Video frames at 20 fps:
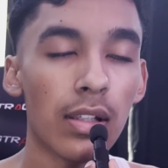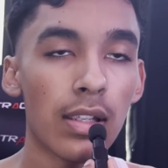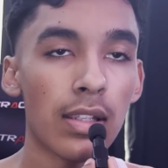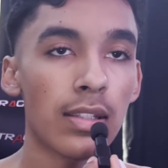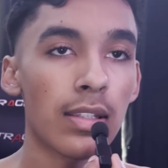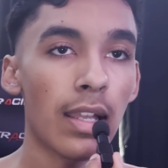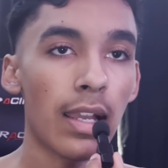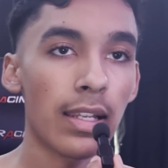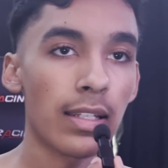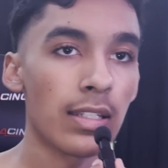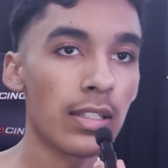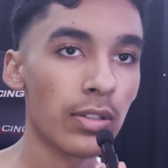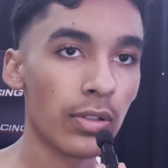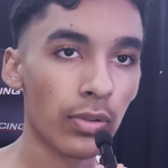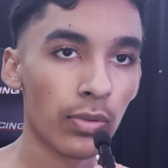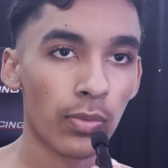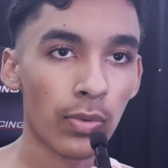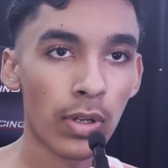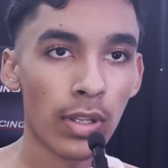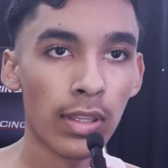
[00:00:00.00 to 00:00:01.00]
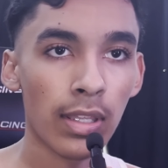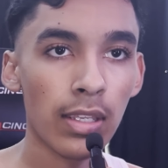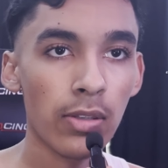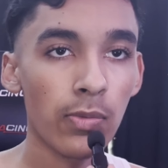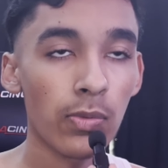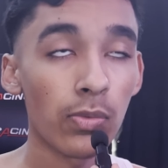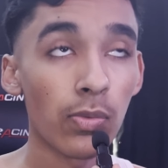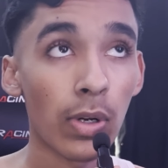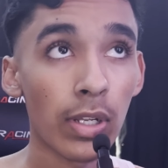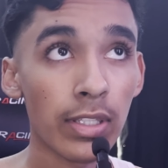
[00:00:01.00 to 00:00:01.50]
It's the ideal one that you
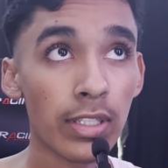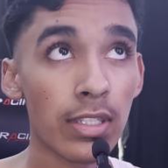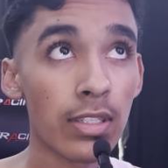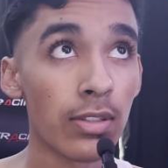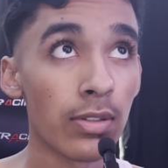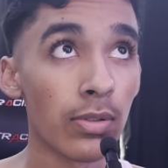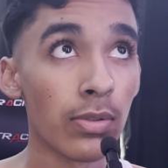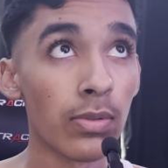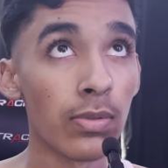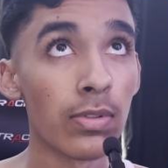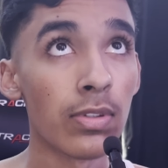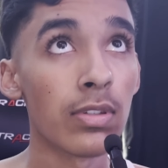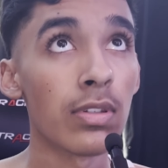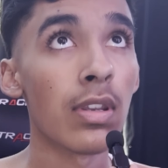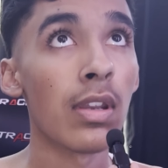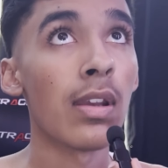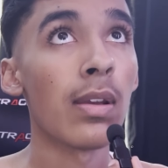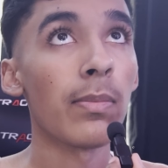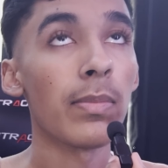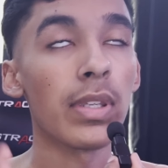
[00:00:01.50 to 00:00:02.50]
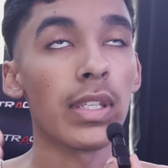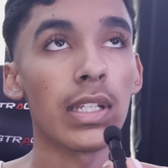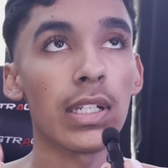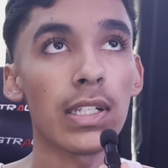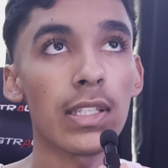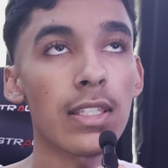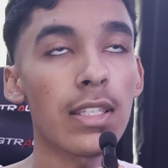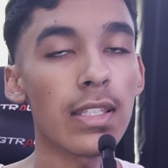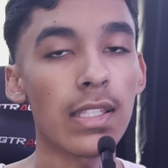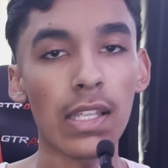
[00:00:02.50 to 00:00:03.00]
would want to use
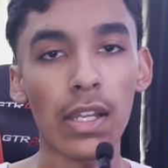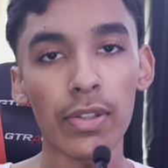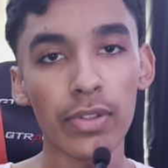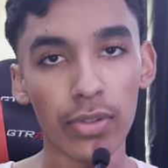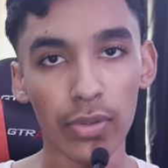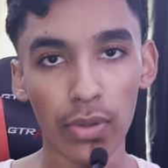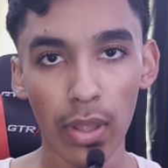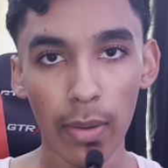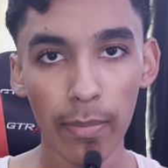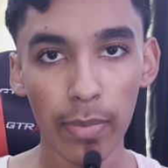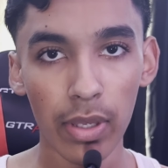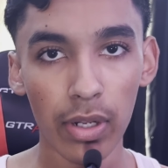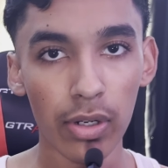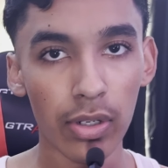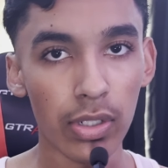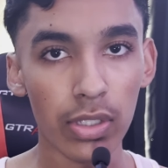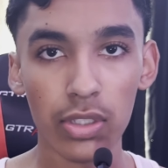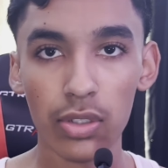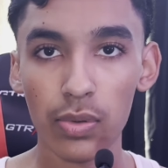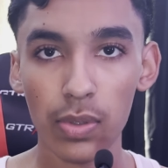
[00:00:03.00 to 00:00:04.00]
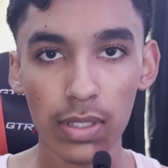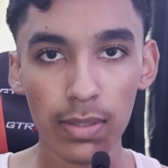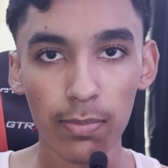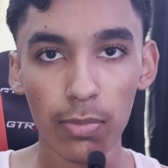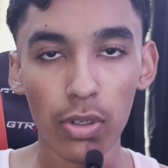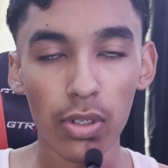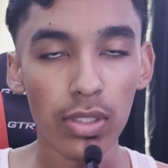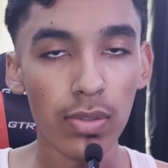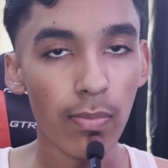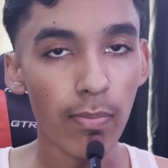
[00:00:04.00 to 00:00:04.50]
because it sounds a lot better. It's
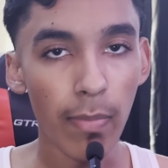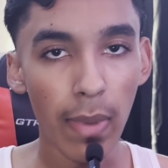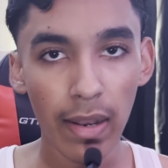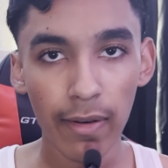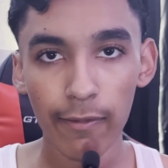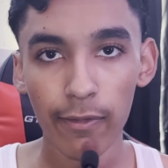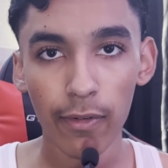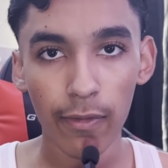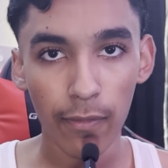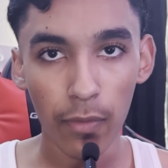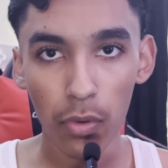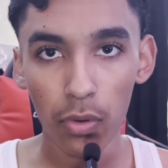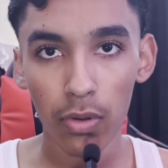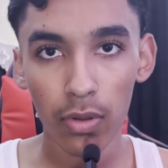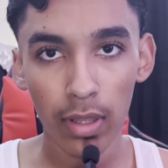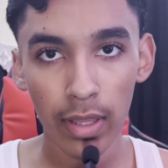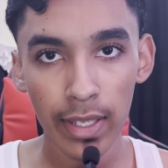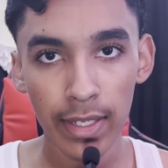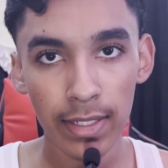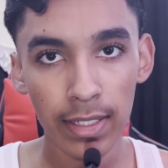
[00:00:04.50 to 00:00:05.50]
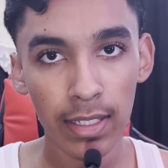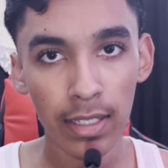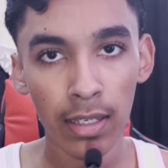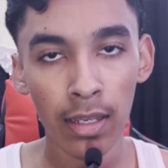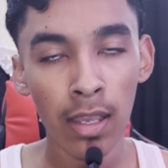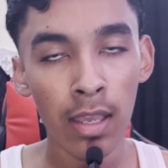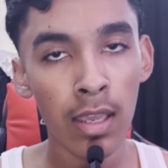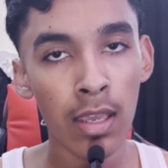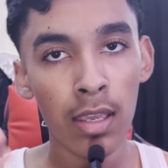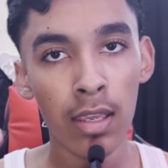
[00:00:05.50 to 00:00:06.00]
crisper, it's meant for vocalizing.
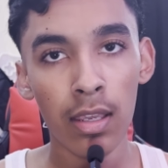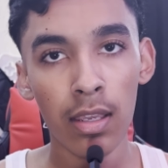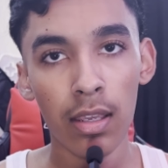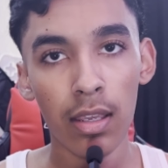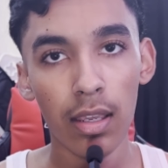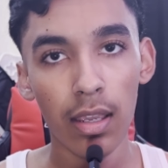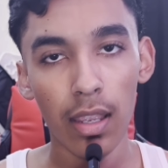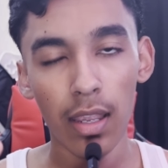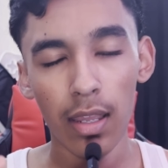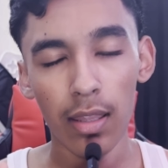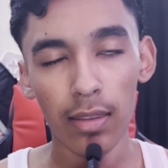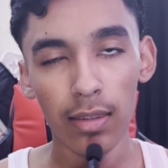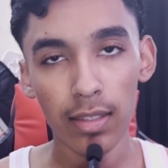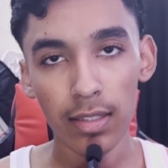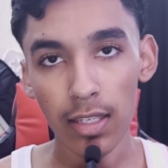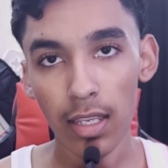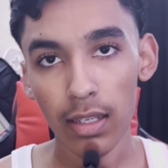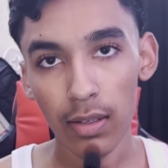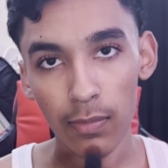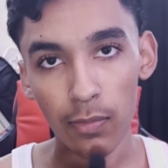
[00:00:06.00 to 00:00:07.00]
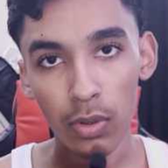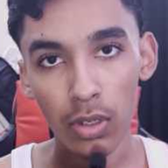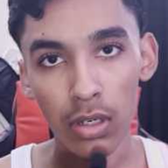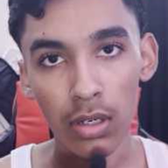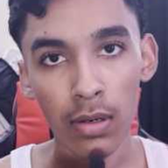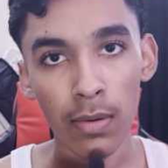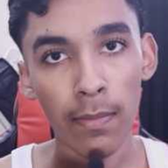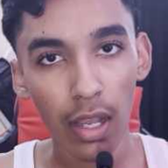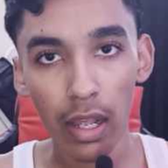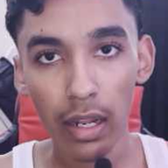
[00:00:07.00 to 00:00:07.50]
And the second one
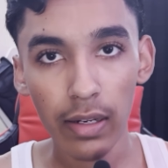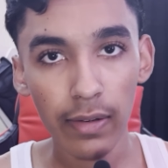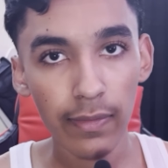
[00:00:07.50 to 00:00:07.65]
kind